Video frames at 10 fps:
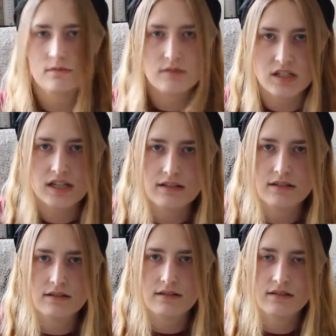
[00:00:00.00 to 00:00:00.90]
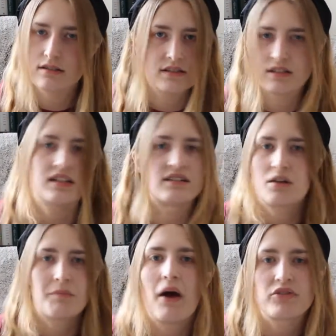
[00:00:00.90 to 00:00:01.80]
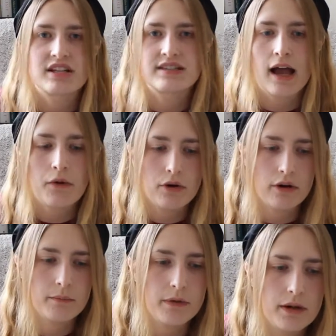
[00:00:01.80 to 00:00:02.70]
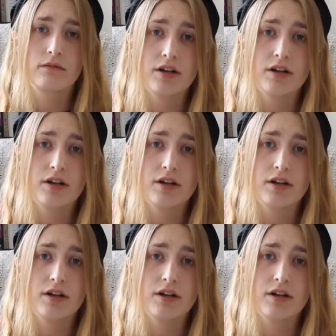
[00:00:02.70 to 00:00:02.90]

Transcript: she's come out, she's the outcome.